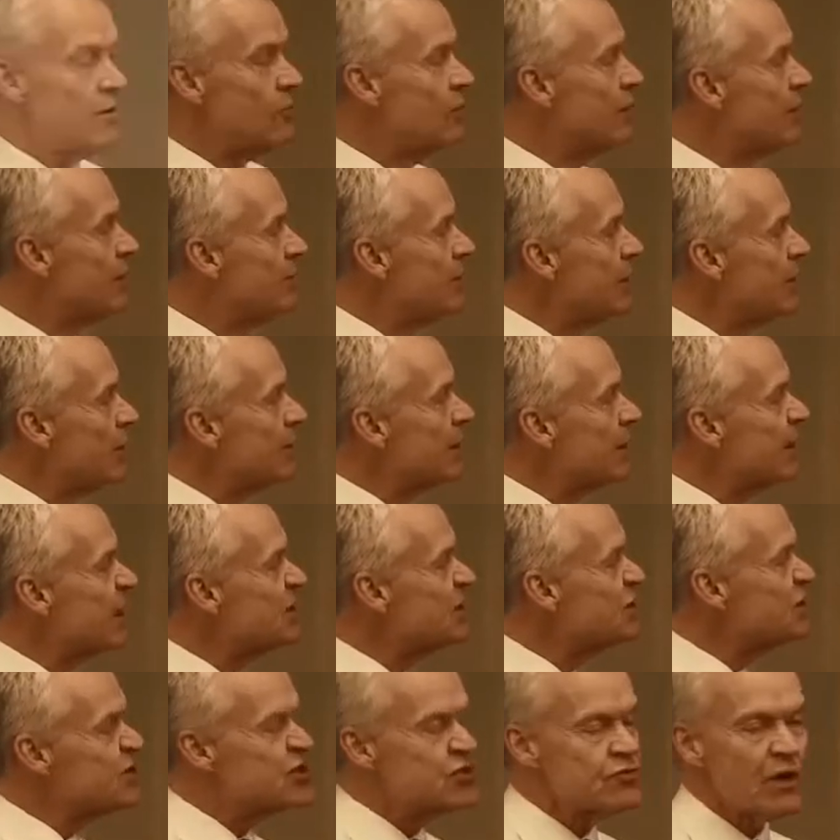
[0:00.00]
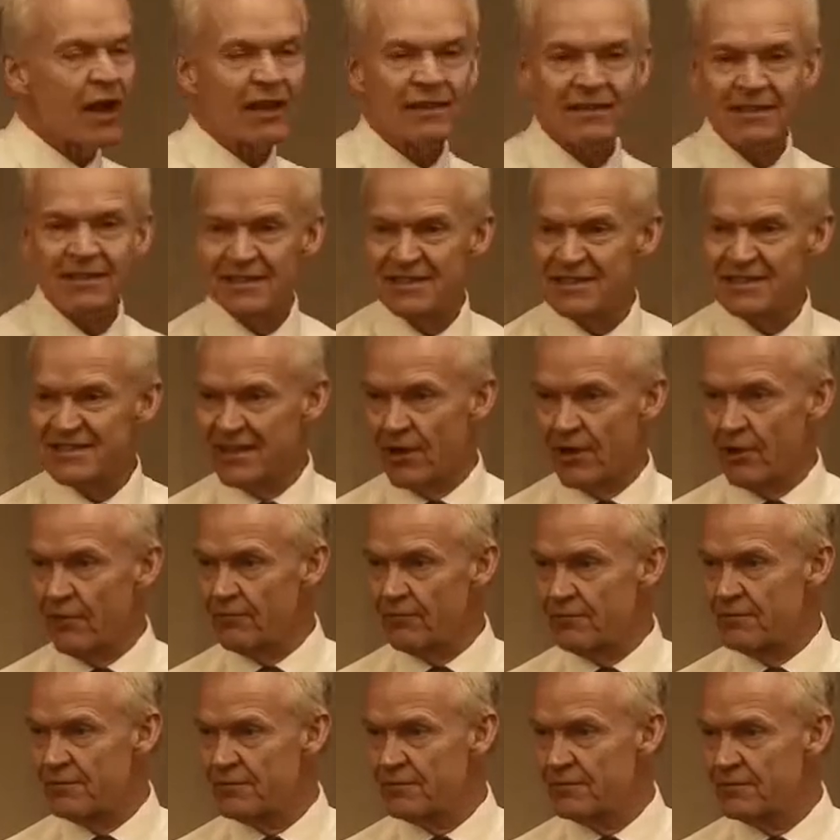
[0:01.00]
We build a constructed
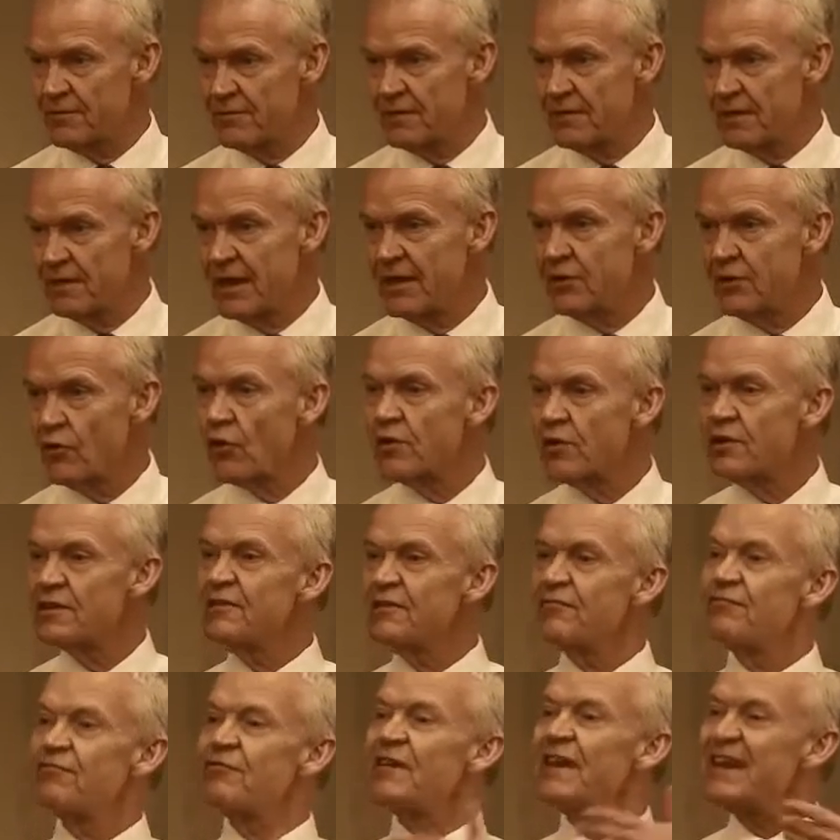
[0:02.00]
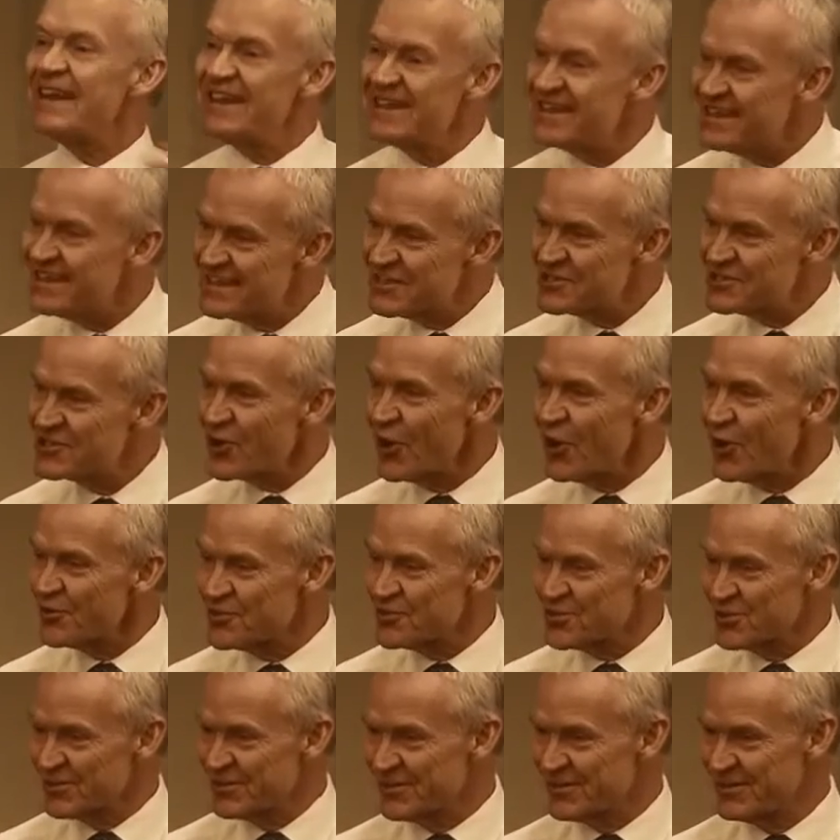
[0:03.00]
self in order to fit into this
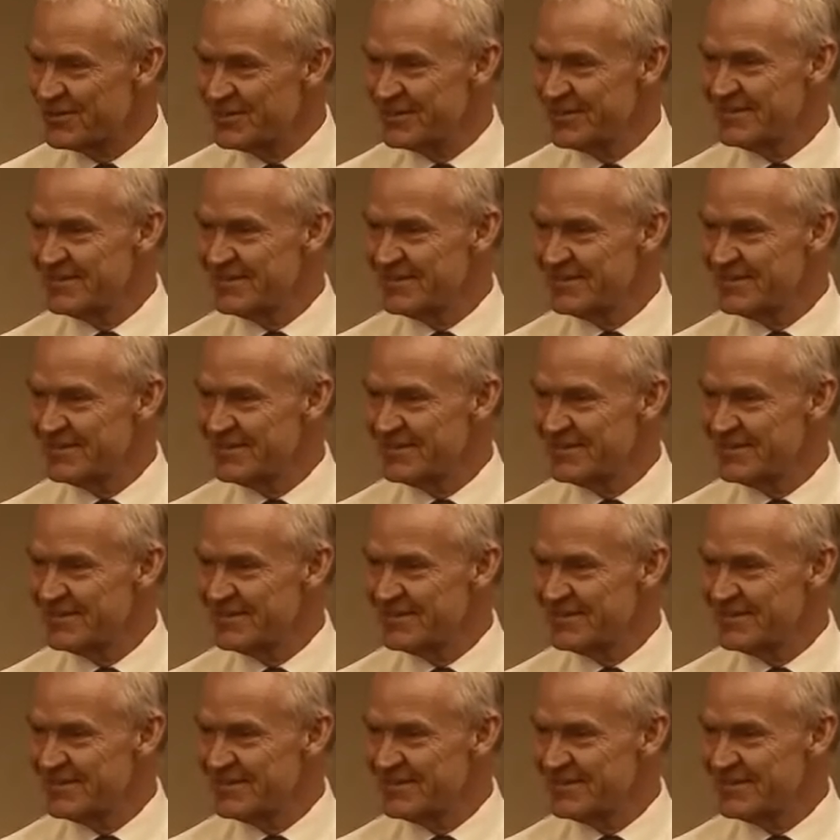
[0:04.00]
culture.